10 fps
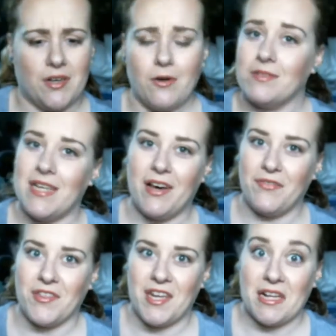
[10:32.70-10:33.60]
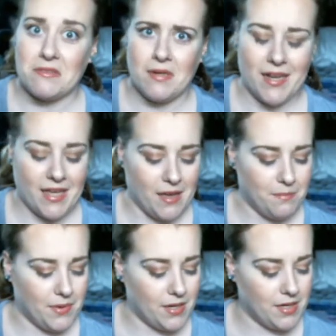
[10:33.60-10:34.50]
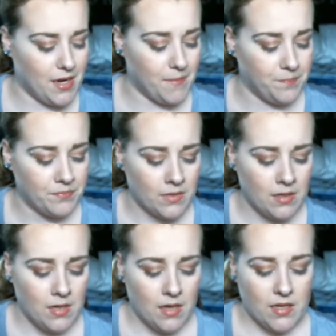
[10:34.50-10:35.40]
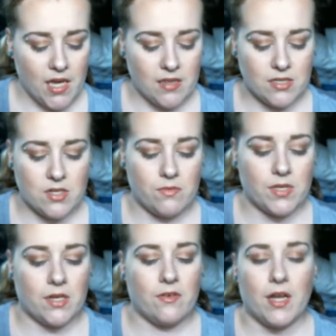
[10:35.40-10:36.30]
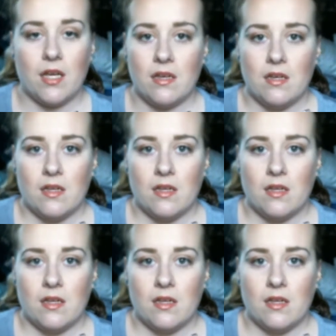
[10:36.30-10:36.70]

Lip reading: holds out for the next one I get. But, yeah, these are really great.